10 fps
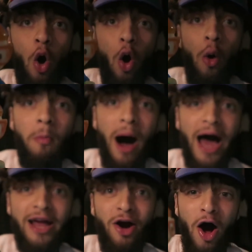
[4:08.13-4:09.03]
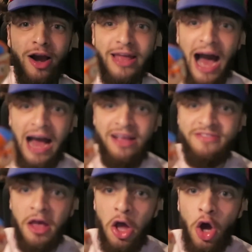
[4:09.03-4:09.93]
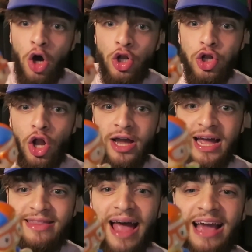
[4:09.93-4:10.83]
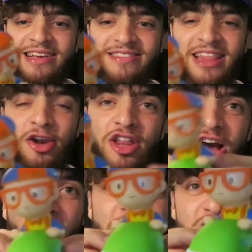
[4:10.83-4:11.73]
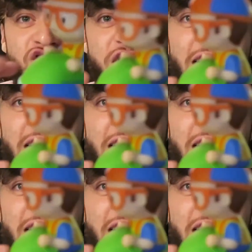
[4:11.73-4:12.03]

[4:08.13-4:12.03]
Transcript: Oh my god, guys! Look at that! He's literally on a